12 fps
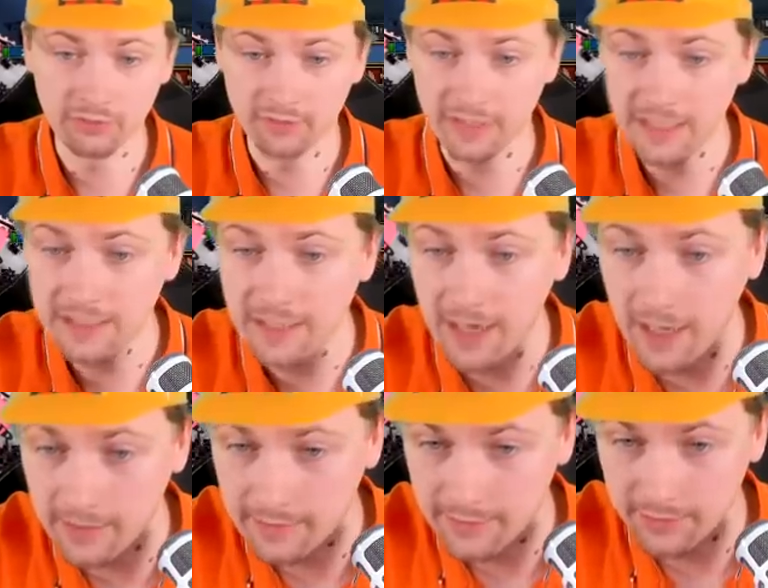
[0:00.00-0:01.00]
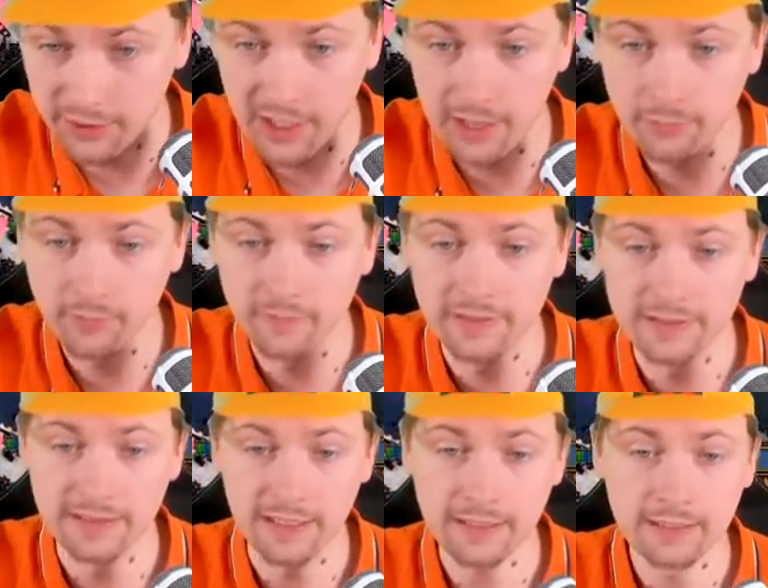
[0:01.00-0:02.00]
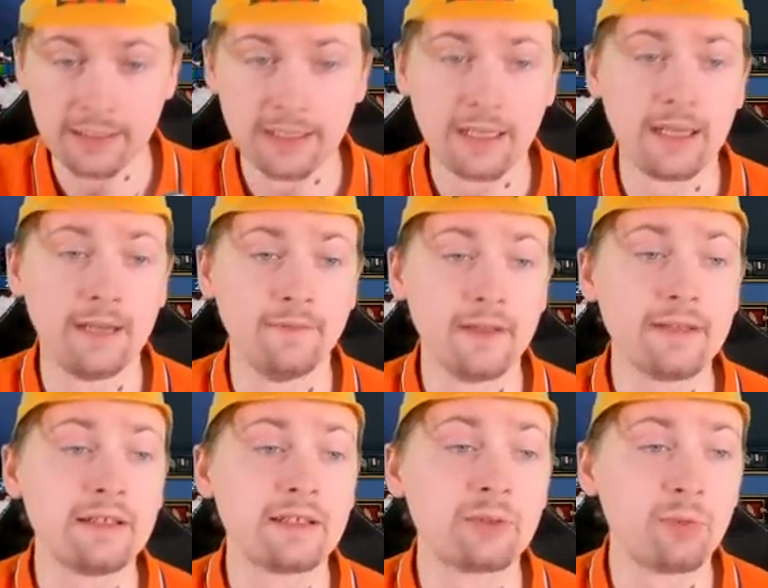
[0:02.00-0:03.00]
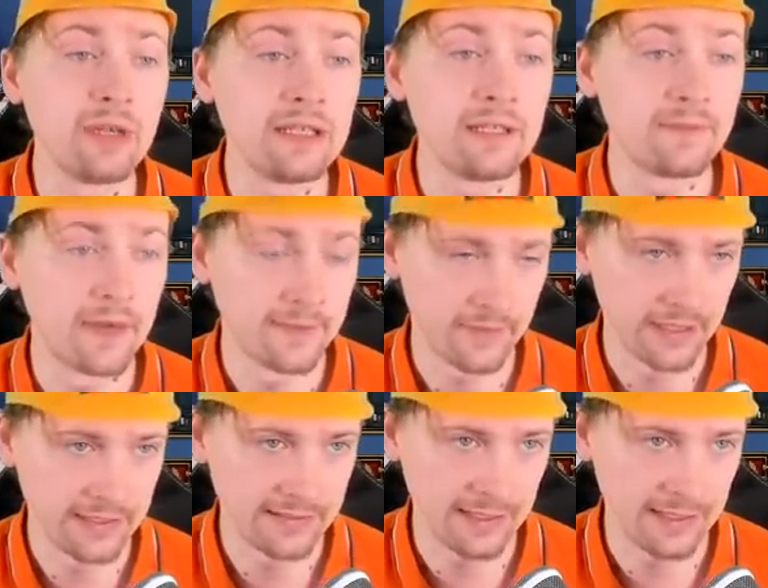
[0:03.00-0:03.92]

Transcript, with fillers: Here, take the artillery out of the stack, then the twenty-five K